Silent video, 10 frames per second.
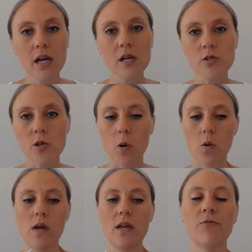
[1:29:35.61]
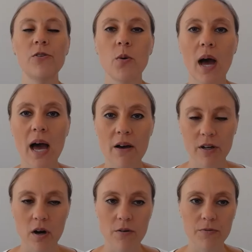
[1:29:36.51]
So if you have a
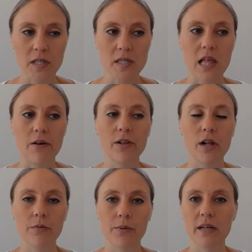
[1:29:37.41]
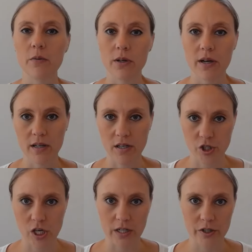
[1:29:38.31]
confidence level already, we're not going to
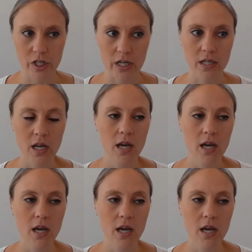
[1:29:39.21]
change it.